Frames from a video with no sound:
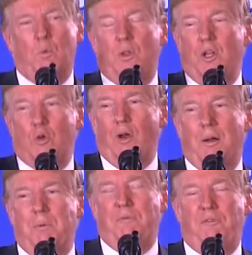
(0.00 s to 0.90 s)
with
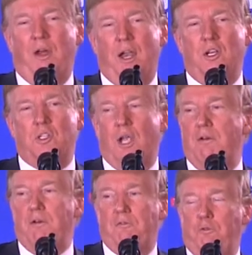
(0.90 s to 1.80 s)
incredible friends. I
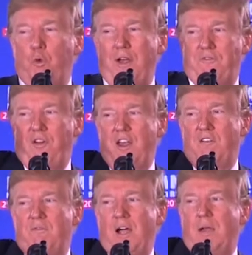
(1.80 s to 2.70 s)
have a great friend
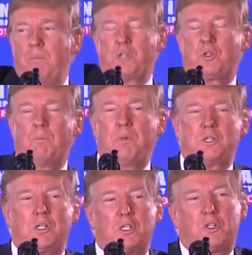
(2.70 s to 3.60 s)
of mine, Mr. and
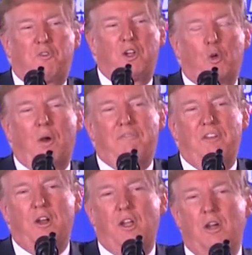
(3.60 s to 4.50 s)
Mrs. Phil
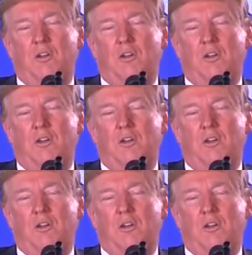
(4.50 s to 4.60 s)
Ruffin, are here